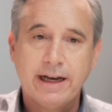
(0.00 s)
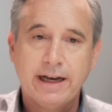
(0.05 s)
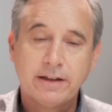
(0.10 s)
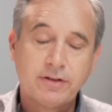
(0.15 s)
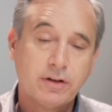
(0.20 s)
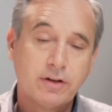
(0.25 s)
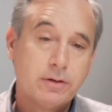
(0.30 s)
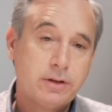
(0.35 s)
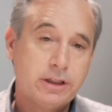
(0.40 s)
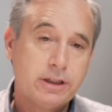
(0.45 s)

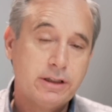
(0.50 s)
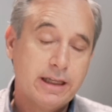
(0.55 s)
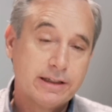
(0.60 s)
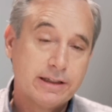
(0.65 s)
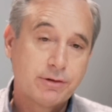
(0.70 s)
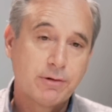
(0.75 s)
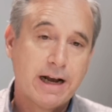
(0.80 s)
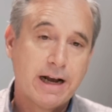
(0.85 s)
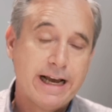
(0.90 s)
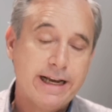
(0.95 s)
Yeah, so
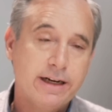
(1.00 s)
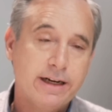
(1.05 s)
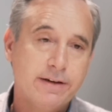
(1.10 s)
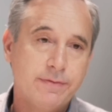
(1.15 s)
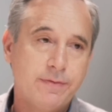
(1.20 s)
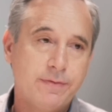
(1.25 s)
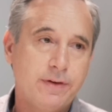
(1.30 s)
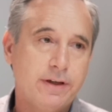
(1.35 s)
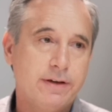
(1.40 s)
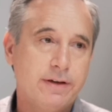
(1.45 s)
that's right.
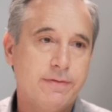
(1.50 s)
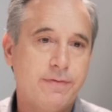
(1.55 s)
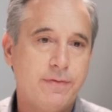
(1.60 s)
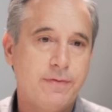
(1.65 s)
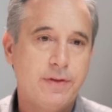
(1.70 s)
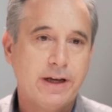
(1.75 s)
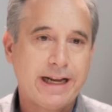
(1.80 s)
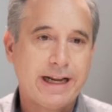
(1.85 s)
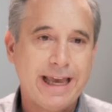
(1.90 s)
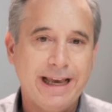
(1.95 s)

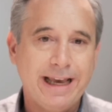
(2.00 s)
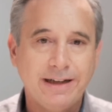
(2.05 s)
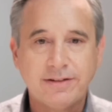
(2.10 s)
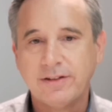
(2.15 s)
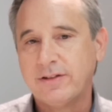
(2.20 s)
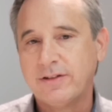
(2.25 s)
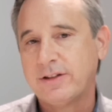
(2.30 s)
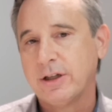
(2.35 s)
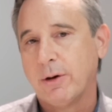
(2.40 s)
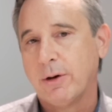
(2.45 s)
If the
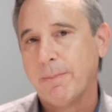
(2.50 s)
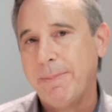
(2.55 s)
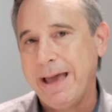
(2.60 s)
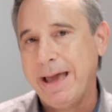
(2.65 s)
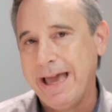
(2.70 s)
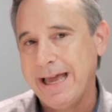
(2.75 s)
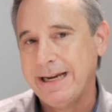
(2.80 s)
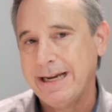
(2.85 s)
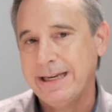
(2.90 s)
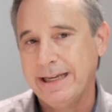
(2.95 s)
case is still
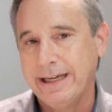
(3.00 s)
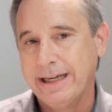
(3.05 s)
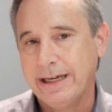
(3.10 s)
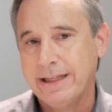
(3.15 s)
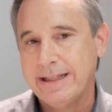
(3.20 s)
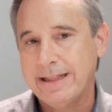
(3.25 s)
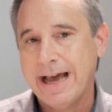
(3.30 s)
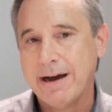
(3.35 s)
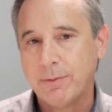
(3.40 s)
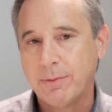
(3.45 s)

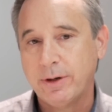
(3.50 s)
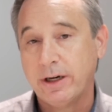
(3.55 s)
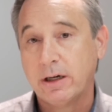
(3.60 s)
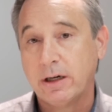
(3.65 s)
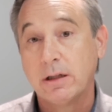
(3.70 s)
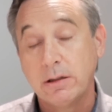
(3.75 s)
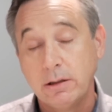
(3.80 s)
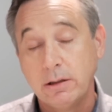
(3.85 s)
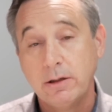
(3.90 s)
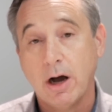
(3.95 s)
pending, and that would
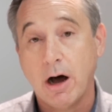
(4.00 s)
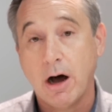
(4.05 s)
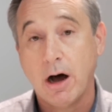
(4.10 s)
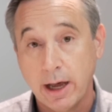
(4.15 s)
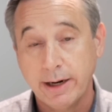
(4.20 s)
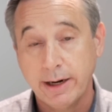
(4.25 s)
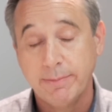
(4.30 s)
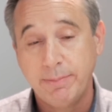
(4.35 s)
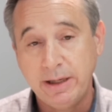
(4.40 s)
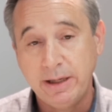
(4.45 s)
include
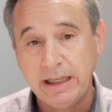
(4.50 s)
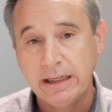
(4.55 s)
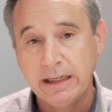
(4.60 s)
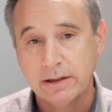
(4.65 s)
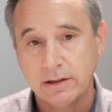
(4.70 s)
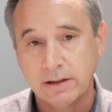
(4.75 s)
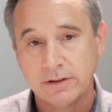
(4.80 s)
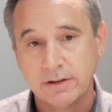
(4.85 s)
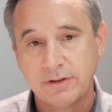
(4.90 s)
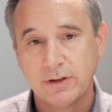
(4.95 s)
on
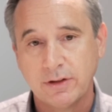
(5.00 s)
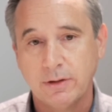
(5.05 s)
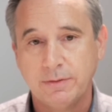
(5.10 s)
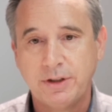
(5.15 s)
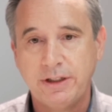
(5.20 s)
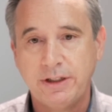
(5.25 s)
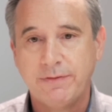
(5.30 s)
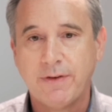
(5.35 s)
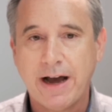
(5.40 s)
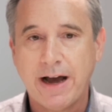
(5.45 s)
appeal. So
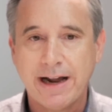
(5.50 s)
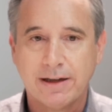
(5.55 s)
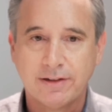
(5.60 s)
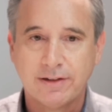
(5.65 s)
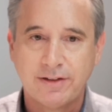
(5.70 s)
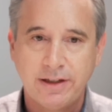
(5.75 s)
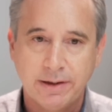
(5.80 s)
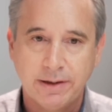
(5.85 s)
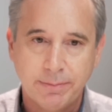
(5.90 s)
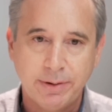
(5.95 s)
if she
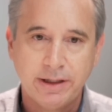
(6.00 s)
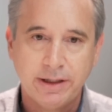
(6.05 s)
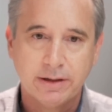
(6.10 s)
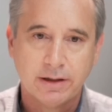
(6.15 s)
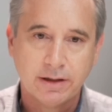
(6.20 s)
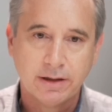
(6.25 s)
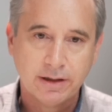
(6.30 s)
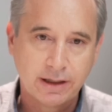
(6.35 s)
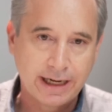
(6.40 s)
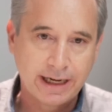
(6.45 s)
files the
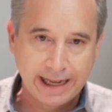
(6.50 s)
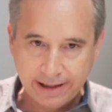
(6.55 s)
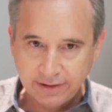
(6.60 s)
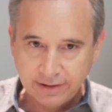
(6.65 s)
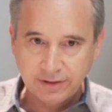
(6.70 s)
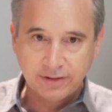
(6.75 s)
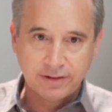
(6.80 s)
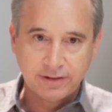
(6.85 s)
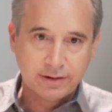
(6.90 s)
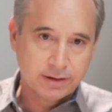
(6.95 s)
appeal, the
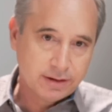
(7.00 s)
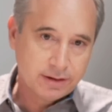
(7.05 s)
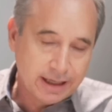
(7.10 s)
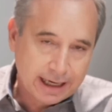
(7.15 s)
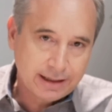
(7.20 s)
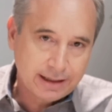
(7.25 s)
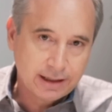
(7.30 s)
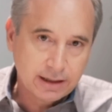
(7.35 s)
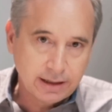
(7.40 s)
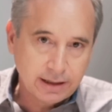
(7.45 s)
case is still
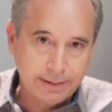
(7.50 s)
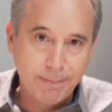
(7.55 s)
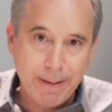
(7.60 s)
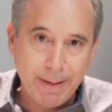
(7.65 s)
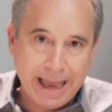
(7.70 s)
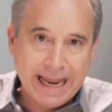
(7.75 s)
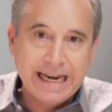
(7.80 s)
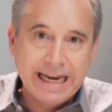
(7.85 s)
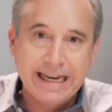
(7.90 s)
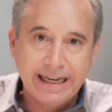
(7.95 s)
technically
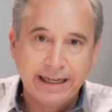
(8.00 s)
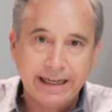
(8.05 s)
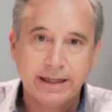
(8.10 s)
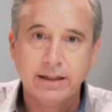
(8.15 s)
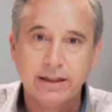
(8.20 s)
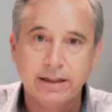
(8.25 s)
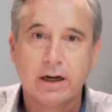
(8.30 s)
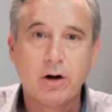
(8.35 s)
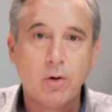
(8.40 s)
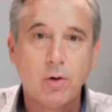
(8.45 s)
pending
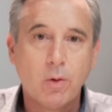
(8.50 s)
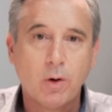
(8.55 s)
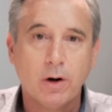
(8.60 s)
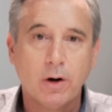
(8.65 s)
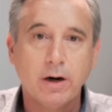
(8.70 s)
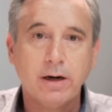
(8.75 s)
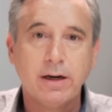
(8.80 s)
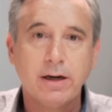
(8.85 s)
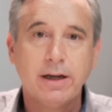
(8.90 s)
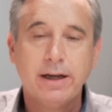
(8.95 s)
in the
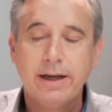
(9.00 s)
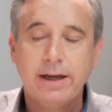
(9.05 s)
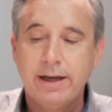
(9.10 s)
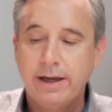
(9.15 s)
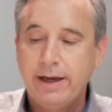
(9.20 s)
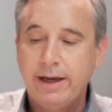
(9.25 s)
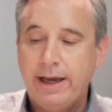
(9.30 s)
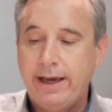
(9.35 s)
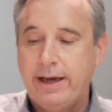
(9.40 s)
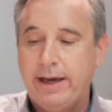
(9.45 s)
court,
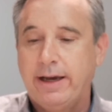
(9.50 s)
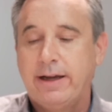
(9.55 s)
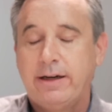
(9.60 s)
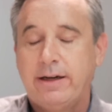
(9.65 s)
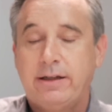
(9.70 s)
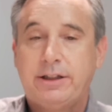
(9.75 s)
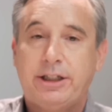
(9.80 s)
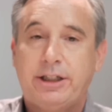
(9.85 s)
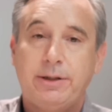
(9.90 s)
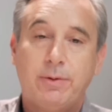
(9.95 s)

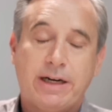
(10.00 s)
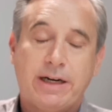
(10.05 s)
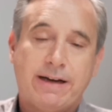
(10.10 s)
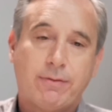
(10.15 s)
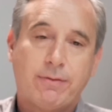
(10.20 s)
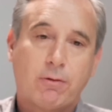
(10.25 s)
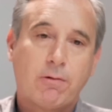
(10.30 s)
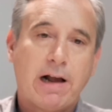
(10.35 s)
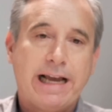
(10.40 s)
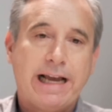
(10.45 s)
and she would
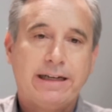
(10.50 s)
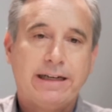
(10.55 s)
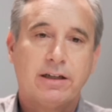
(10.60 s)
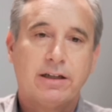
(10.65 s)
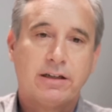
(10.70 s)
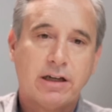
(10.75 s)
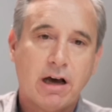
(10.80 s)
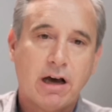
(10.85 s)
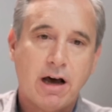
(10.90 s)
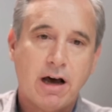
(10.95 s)
have a right
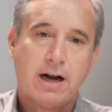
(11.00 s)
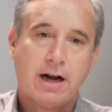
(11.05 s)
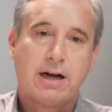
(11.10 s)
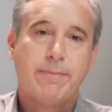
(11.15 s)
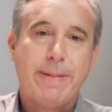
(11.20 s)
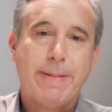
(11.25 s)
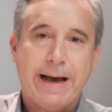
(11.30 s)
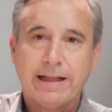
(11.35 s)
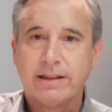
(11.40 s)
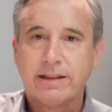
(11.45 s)
to
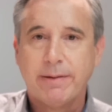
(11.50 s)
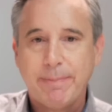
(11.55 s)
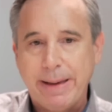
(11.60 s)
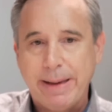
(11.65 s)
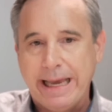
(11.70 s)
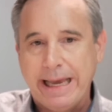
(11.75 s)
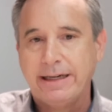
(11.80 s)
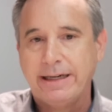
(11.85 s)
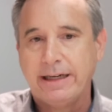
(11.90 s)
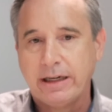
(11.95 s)
talk about the
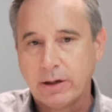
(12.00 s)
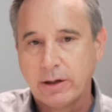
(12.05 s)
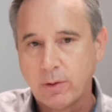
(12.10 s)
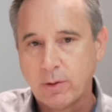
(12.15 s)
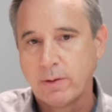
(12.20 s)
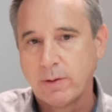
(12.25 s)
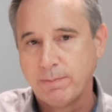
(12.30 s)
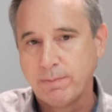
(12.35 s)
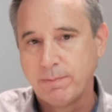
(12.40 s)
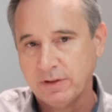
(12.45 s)
pending
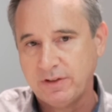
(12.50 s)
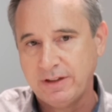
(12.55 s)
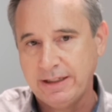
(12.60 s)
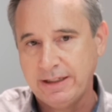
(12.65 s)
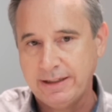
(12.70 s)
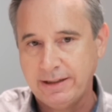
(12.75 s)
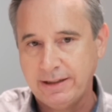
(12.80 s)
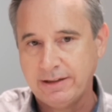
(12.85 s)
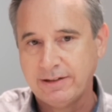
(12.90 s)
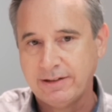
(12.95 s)
court
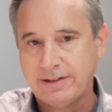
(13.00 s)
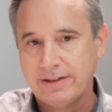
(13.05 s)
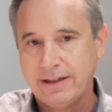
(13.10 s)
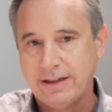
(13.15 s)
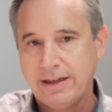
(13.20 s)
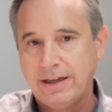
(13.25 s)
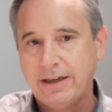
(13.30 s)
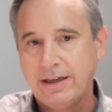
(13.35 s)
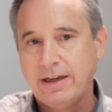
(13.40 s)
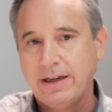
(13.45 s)
proceedings.
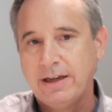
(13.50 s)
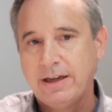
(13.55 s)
